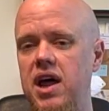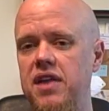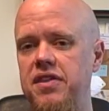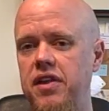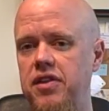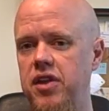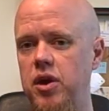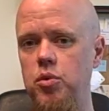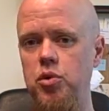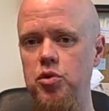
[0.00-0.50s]
And
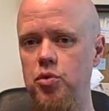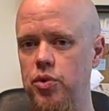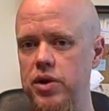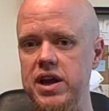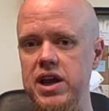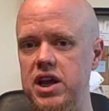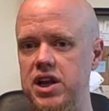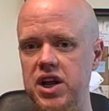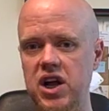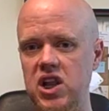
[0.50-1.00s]
then they would
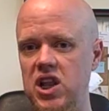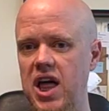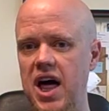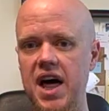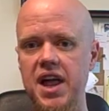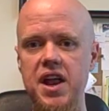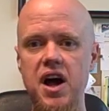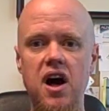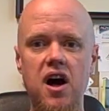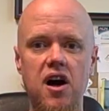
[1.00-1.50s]
read a
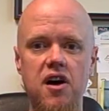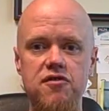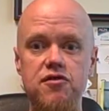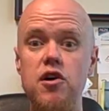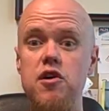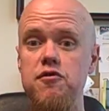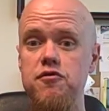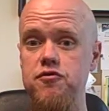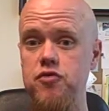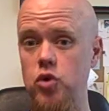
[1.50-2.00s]
lot of
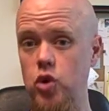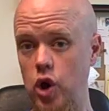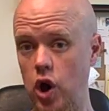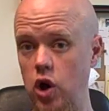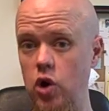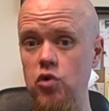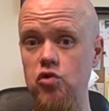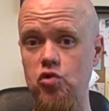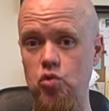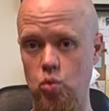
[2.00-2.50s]

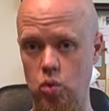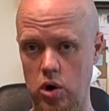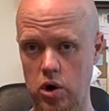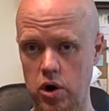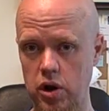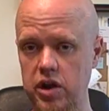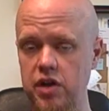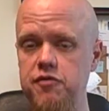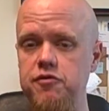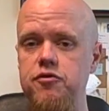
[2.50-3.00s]
Foucault's
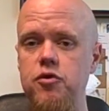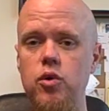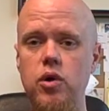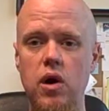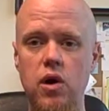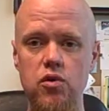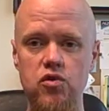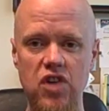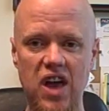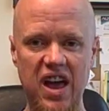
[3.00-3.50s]
work and
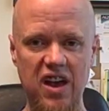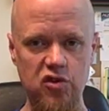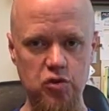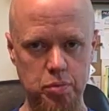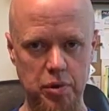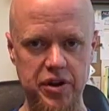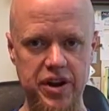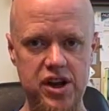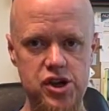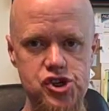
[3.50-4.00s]
Foucault's
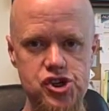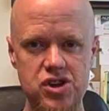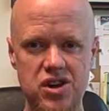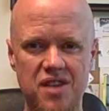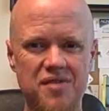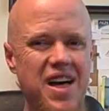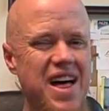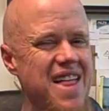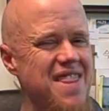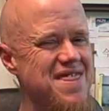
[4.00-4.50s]
explanation
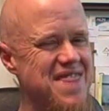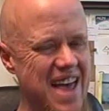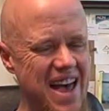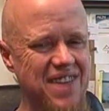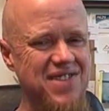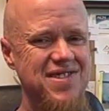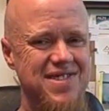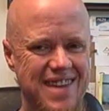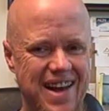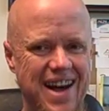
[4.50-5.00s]
of
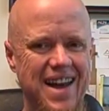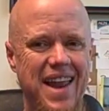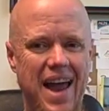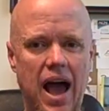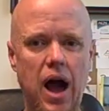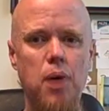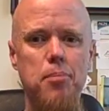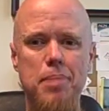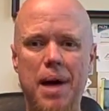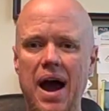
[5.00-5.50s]
that's not
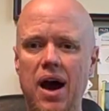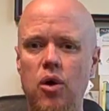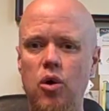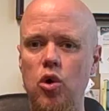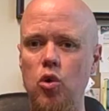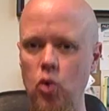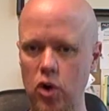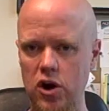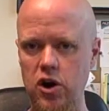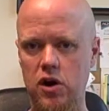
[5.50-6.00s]
how power
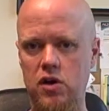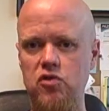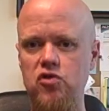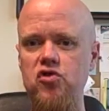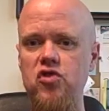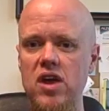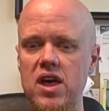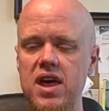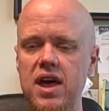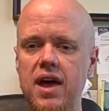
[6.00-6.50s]

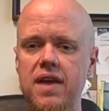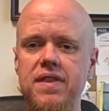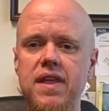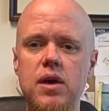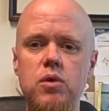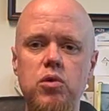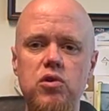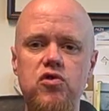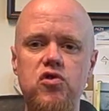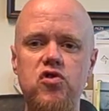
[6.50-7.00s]
works. And they
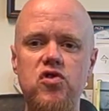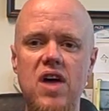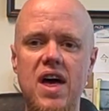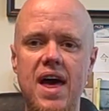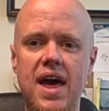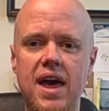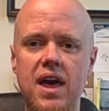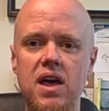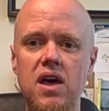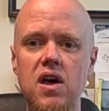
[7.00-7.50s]
would
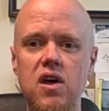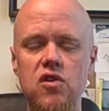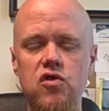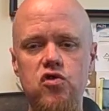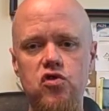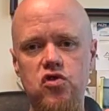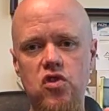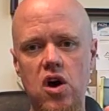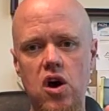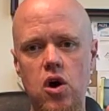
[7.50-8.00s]
say,
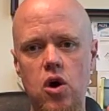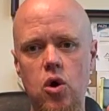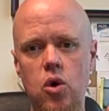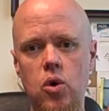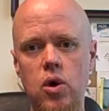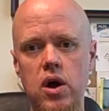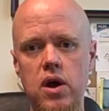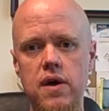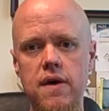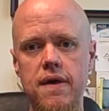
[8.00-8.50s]
so